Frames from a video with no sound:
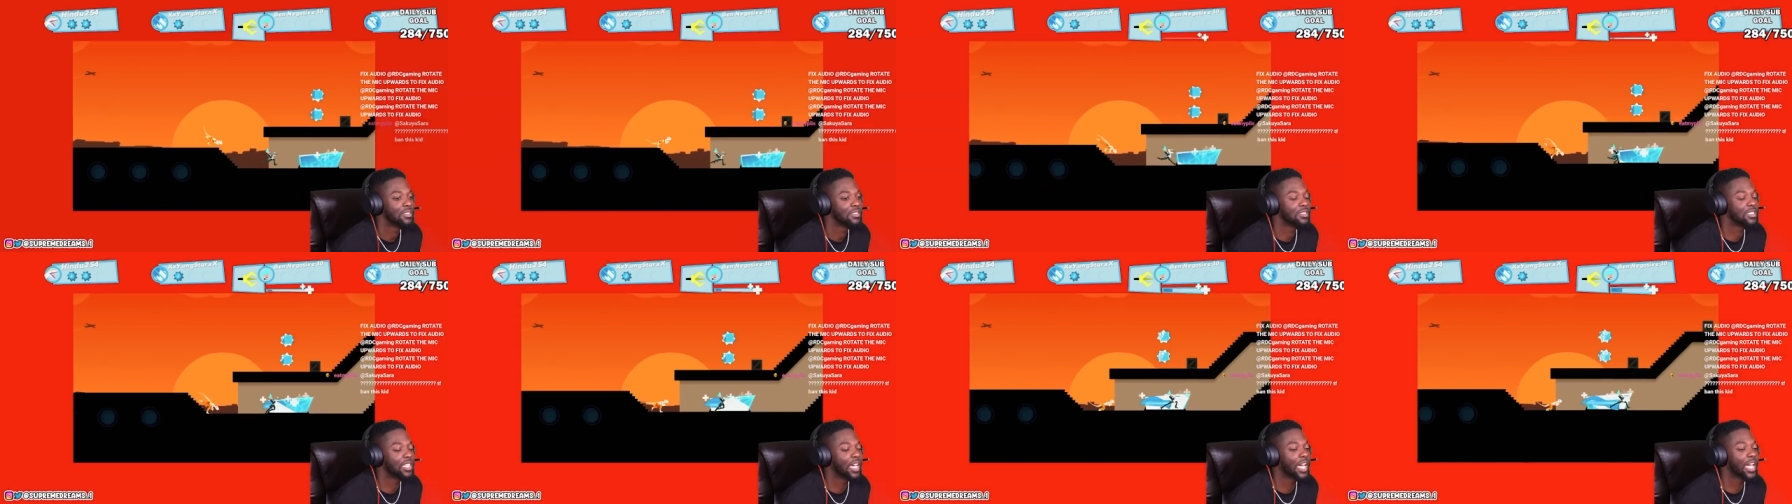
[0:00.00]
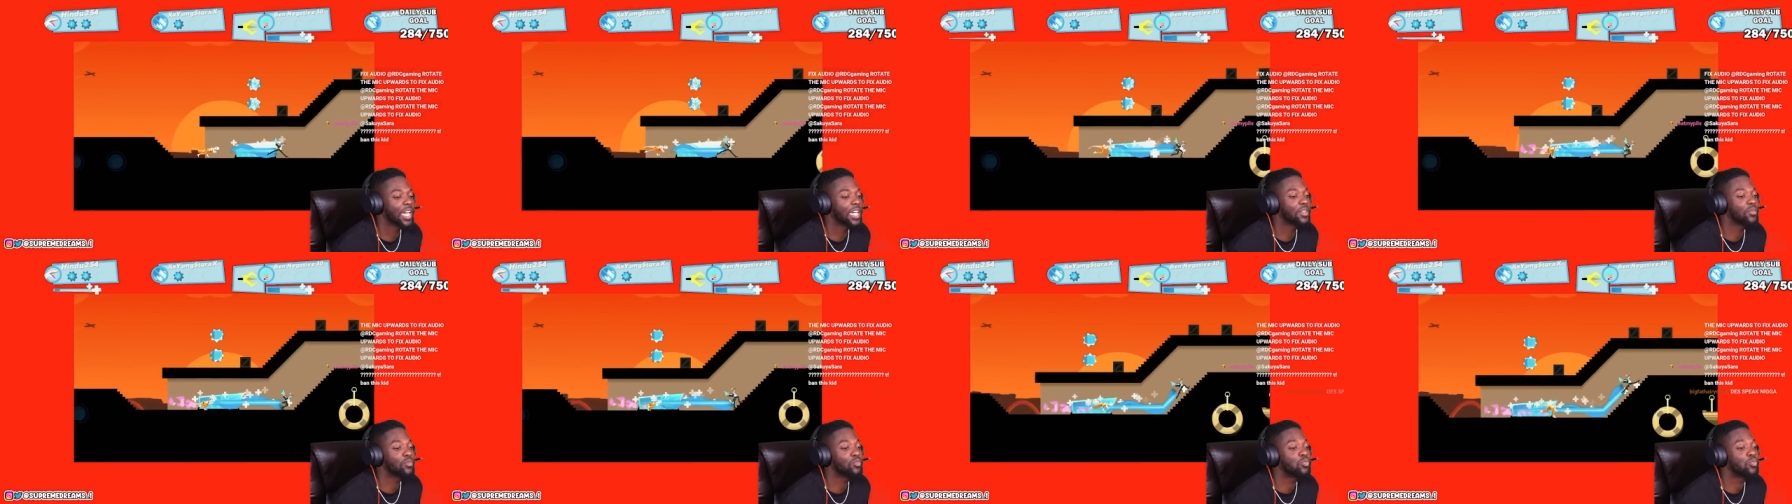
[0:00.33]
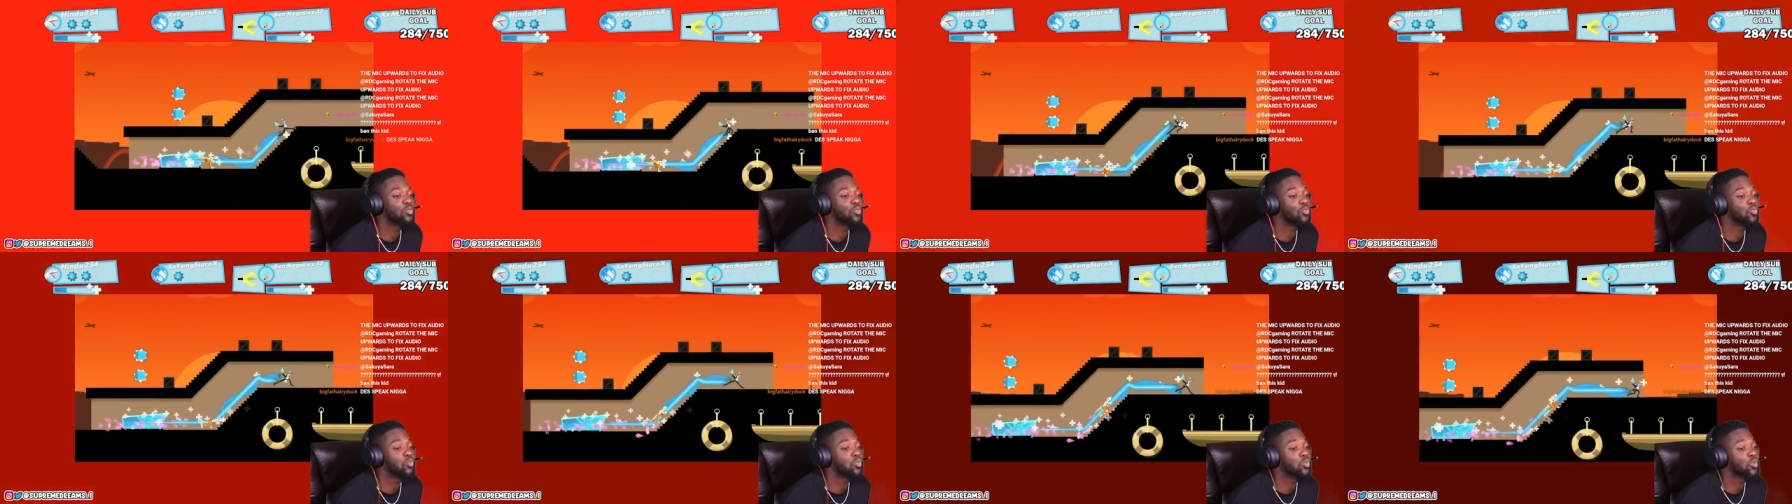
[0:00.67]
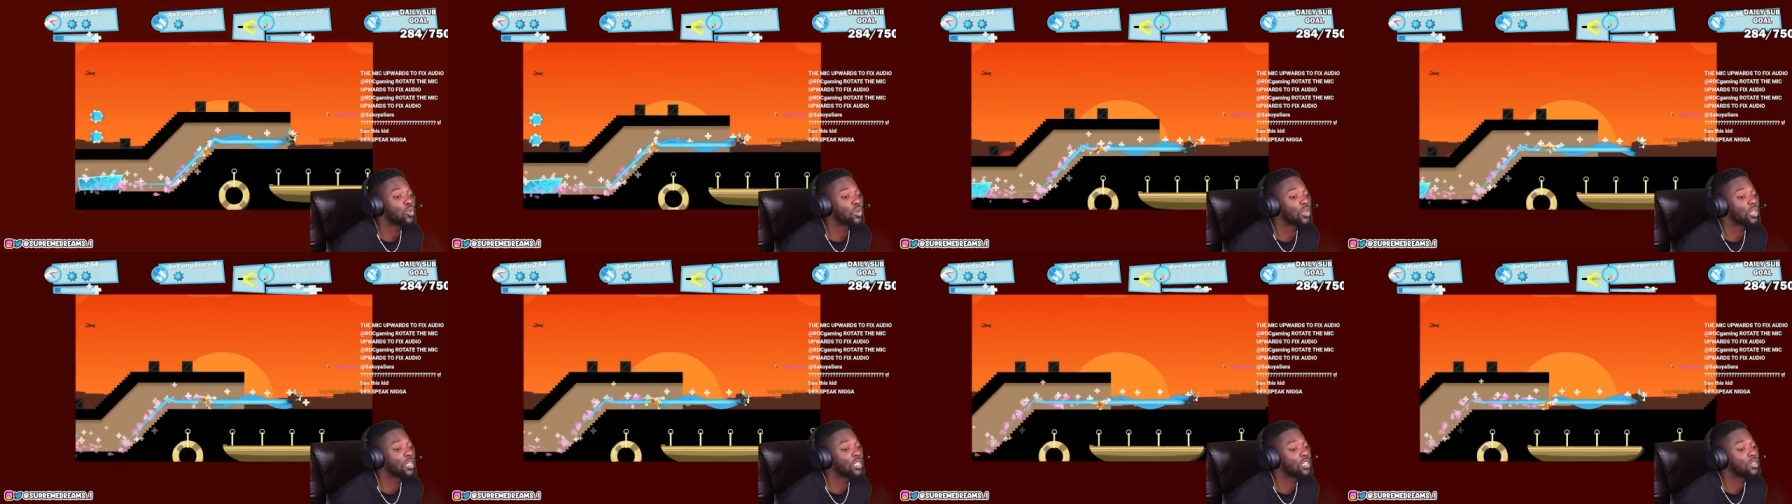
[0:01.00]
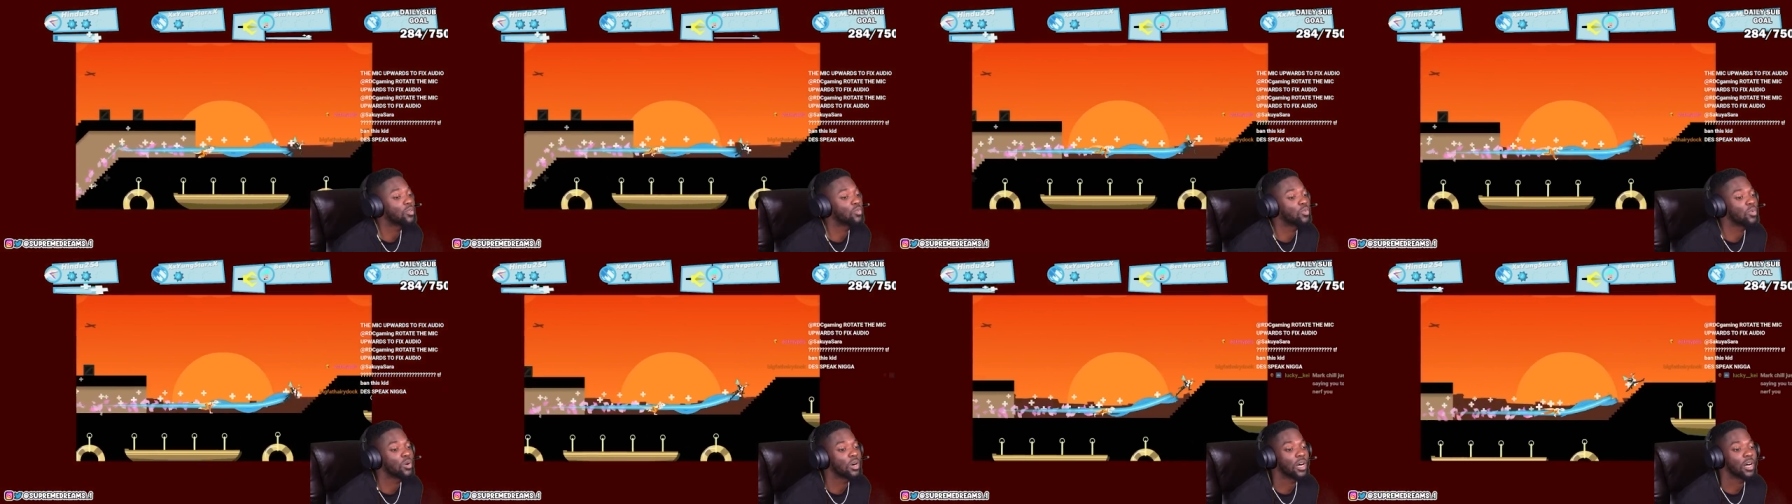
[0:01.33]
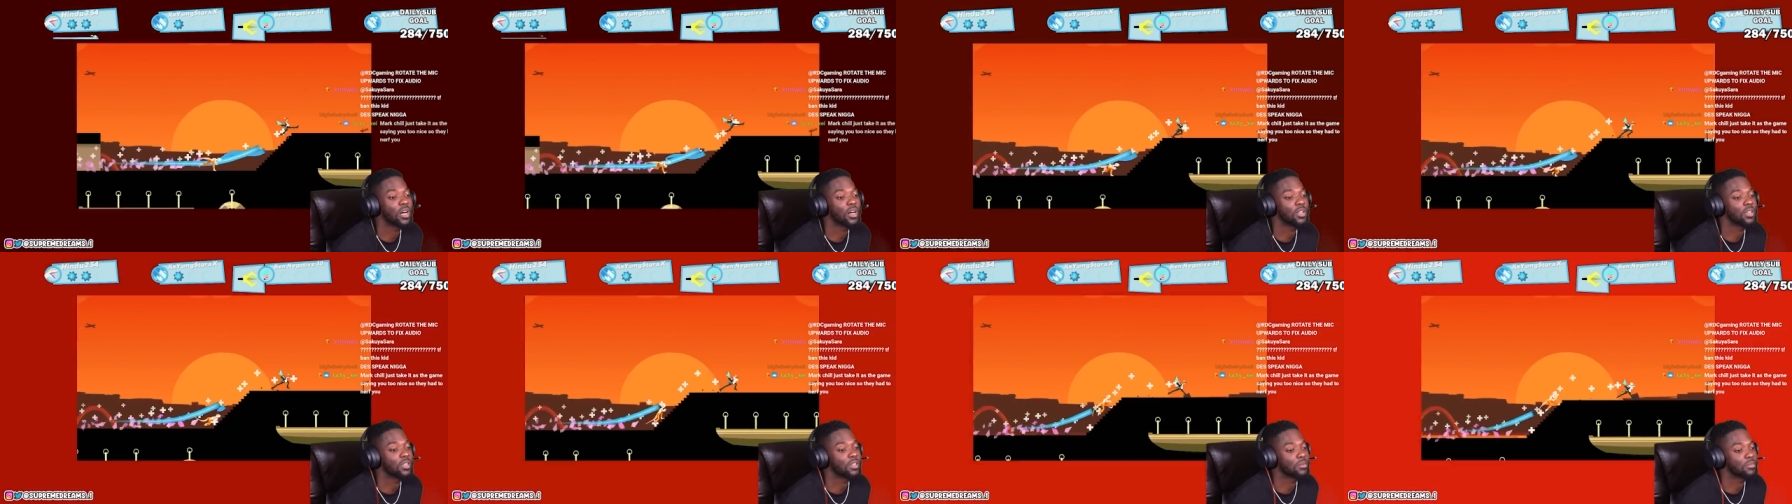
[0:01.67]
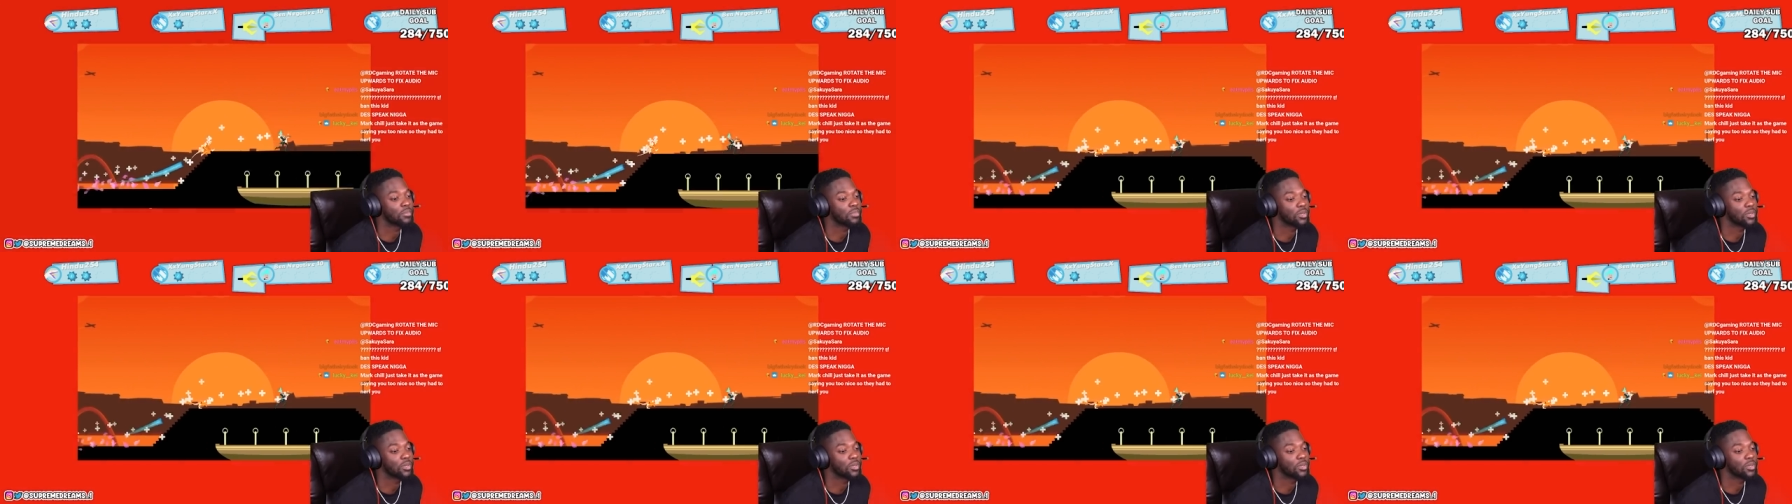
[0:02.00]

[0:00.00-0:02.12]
They really wildin',